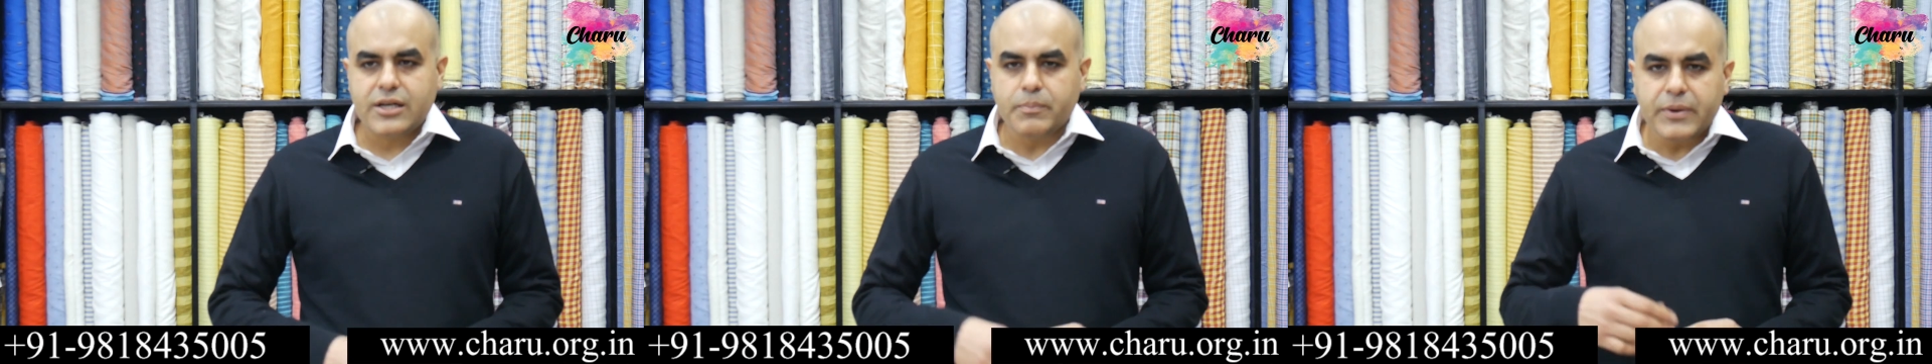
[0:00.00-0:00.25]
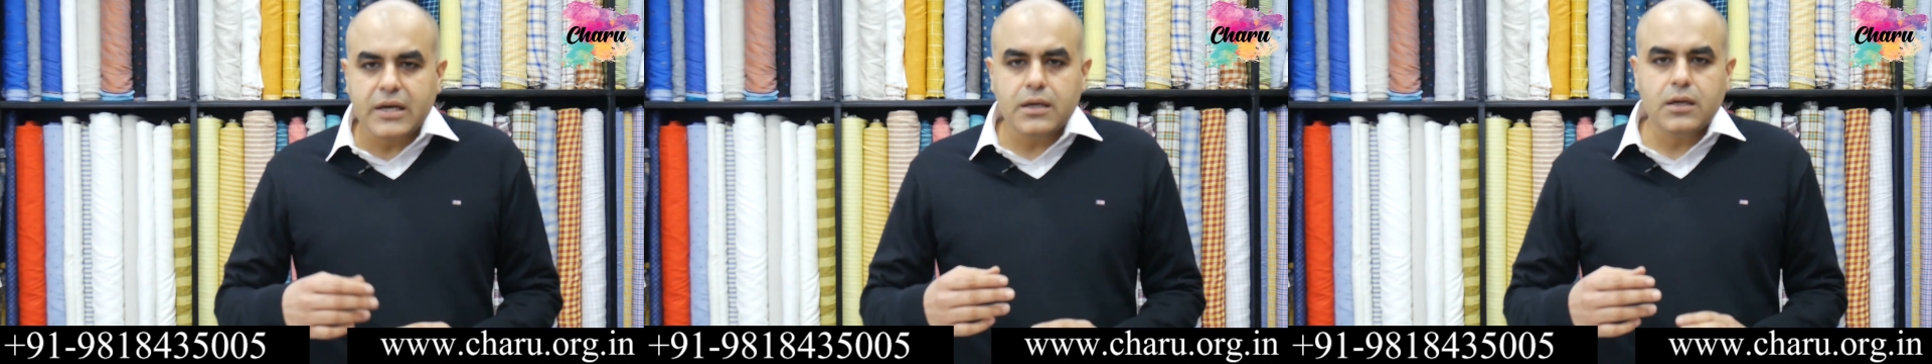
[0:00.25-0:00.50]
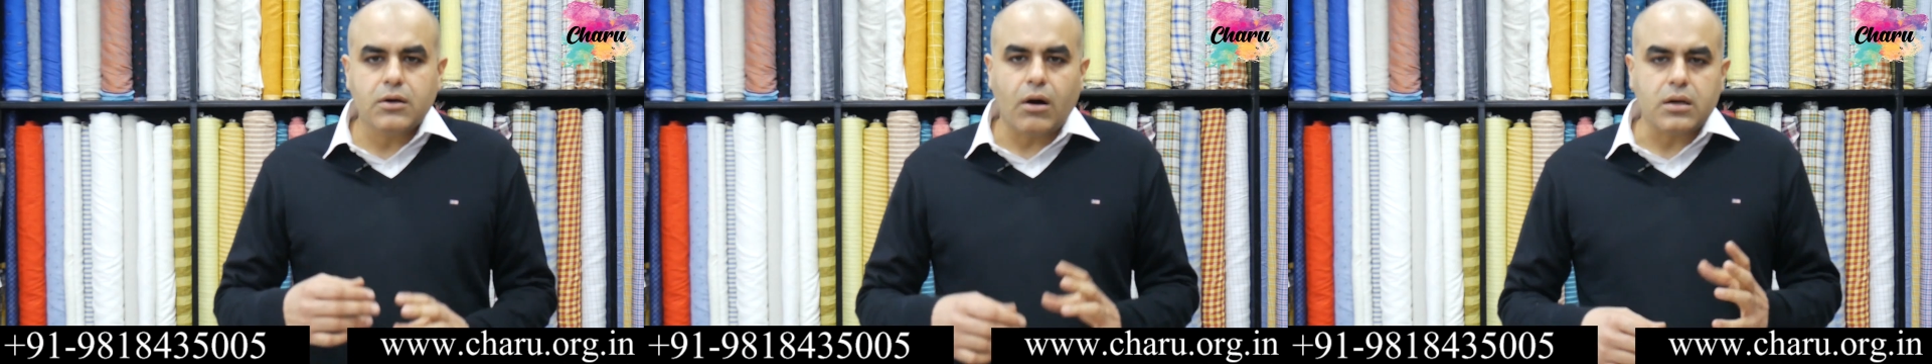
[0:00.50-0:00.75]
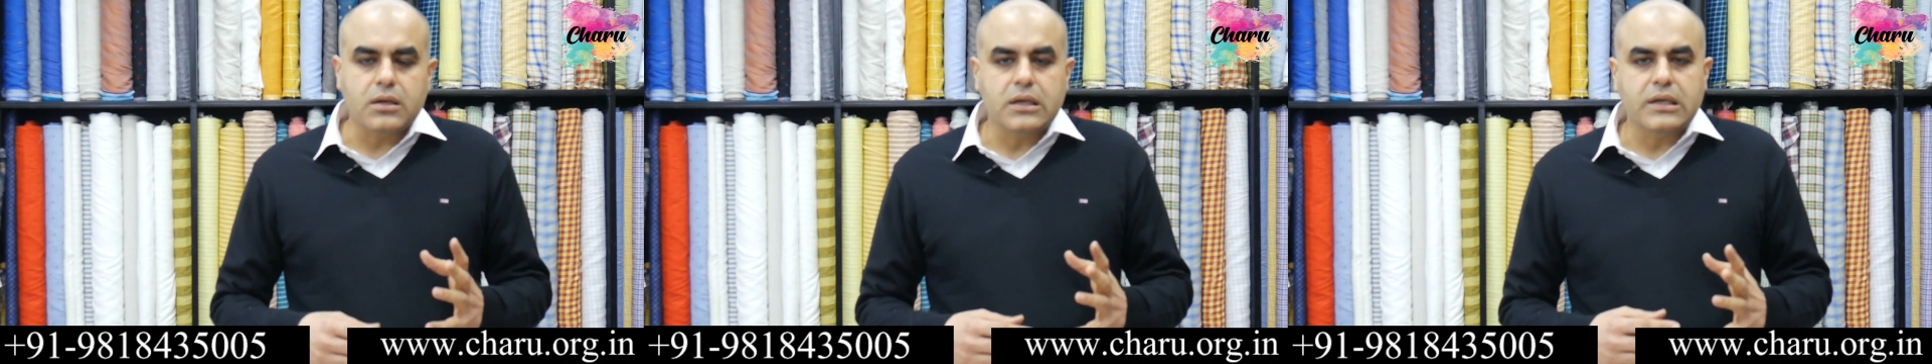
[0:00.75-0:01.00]
typical
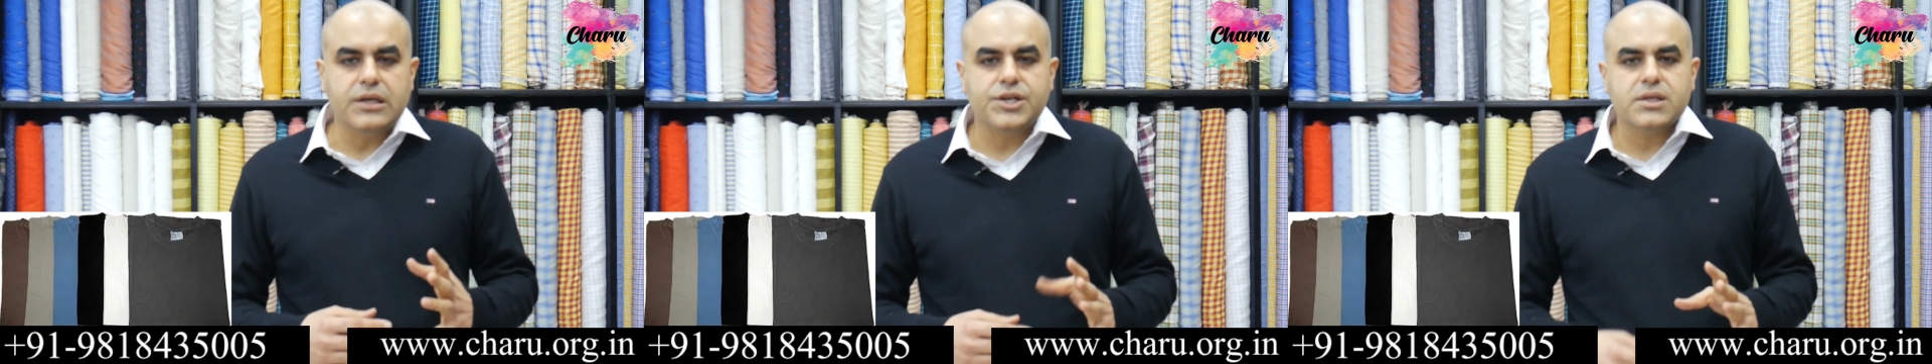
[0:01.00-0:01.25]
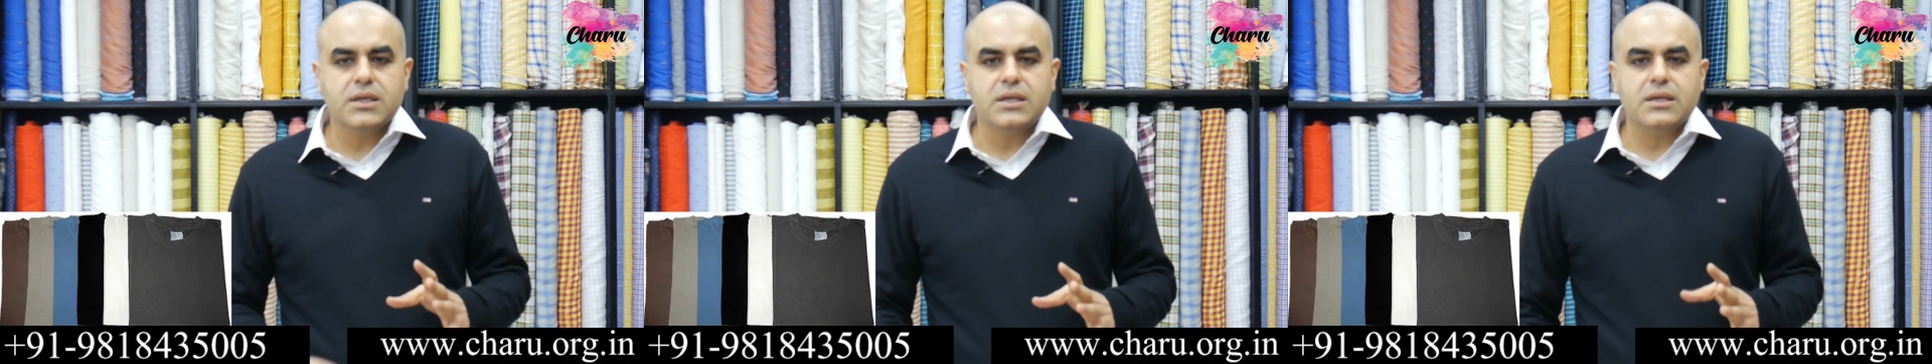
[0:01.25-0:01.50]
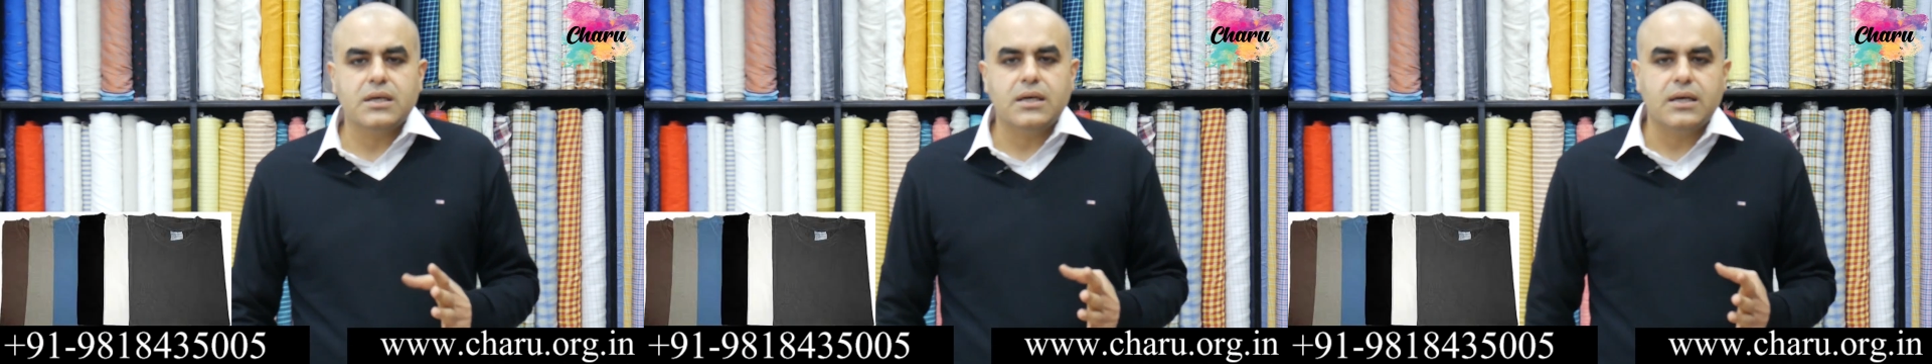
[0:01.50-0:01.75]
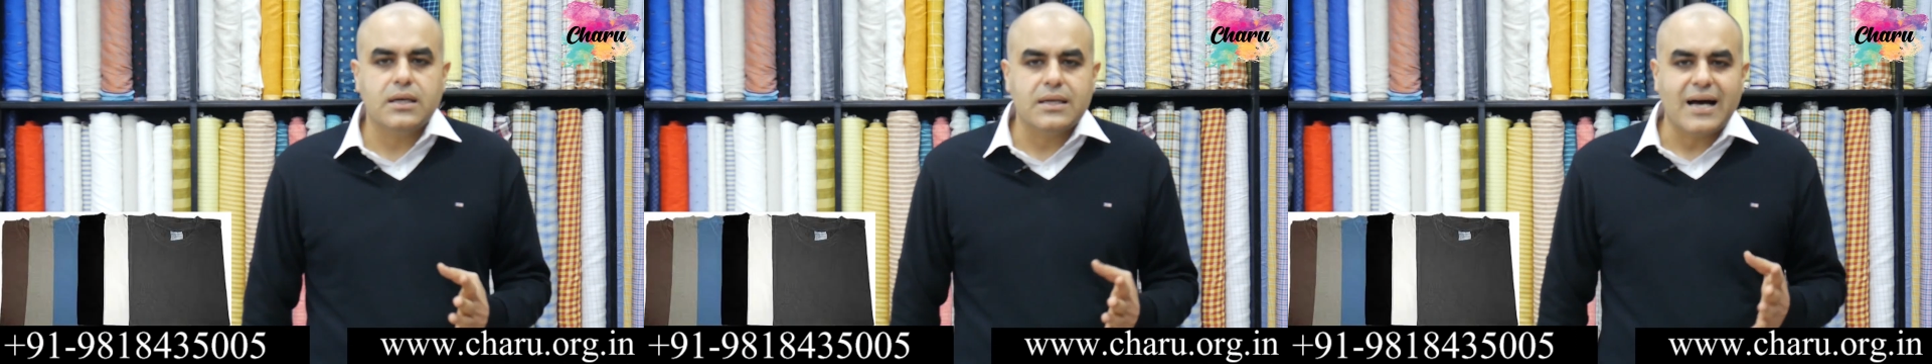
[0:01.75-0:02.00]
cotton t-shirt
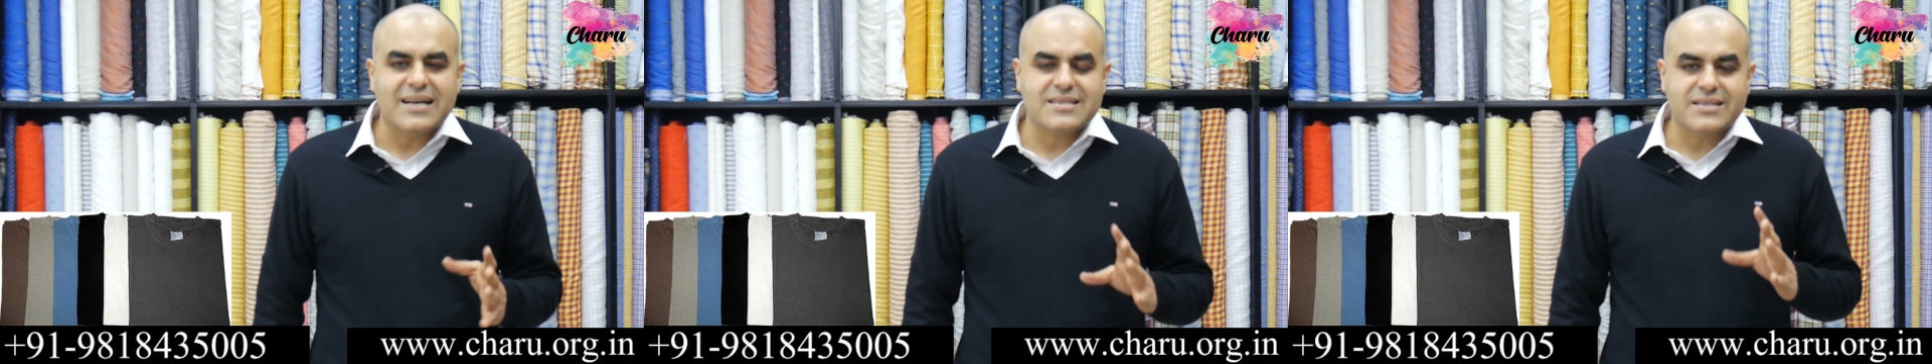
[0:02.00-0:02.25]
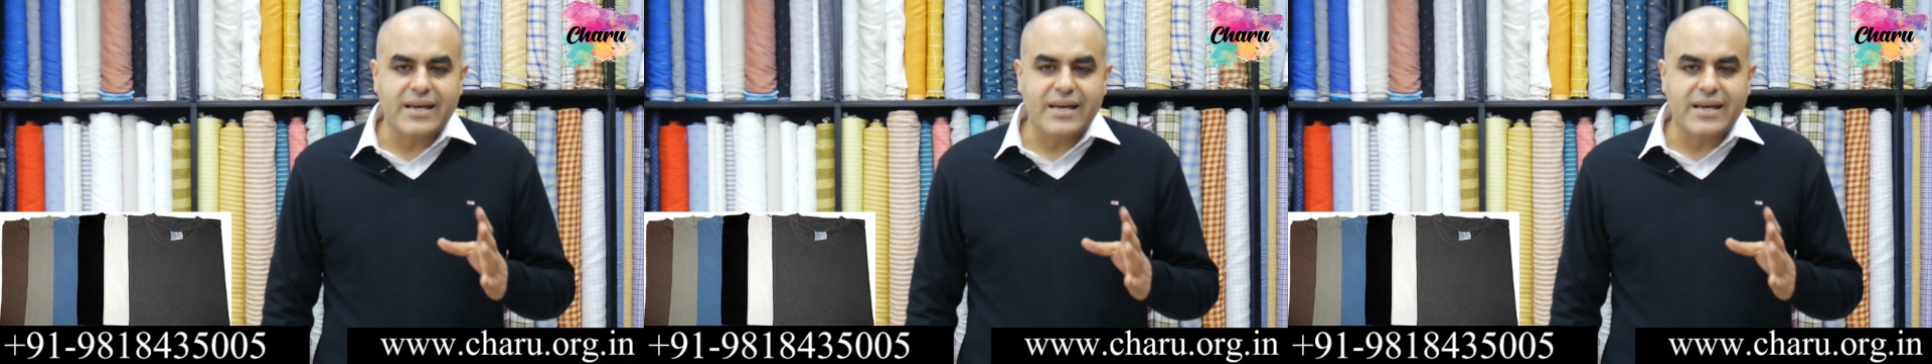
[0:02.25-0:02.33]
lasts